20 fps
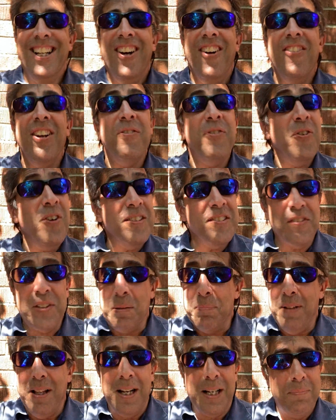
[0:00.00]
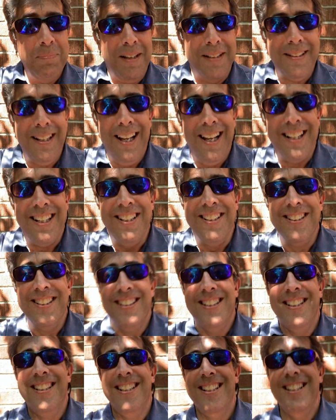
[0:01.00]
Well, of course I'm going to blog about that.
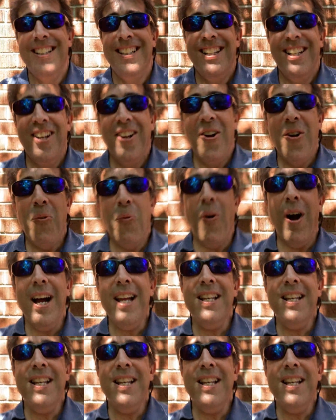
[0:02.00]
Why